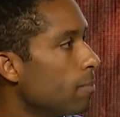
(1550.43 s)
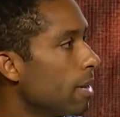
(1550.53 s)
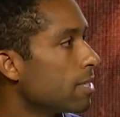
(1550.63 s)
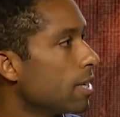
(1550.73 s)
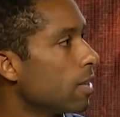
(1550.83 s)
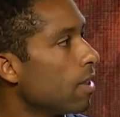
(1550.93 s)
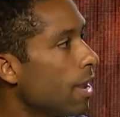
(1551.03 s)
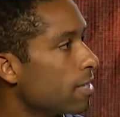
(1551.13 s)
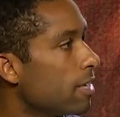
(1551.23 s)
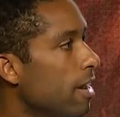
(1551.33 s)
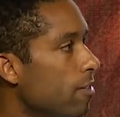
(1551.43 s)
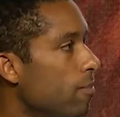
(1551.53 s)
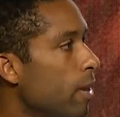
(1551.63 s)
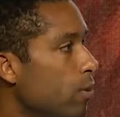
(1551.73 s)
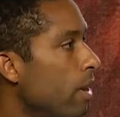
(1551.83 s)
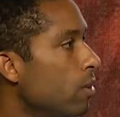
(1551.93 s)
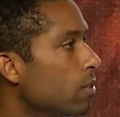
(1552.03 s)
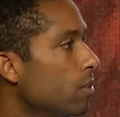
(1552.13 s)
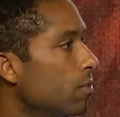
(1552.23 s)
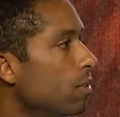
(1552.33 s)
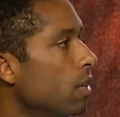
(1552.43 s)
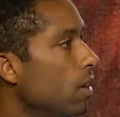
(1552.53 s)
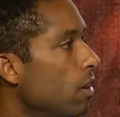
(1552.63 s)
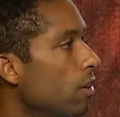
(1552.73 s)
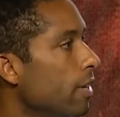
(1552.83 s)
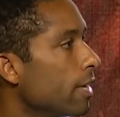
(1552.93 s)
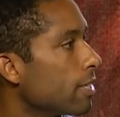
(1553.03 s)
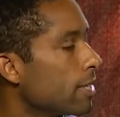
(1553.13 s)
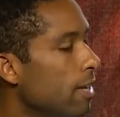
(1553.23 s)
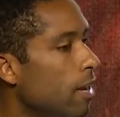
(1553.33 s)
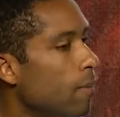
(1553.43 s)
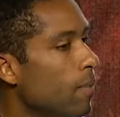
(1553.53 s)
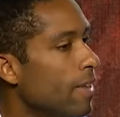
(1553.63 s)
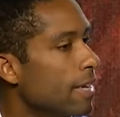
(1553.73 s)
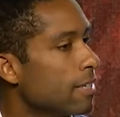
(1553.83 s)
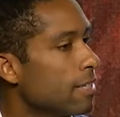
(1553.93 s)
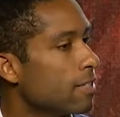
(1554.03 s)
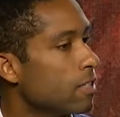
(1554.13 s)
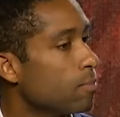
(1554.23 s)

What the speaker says: best in class and have better relative earnings in that instance.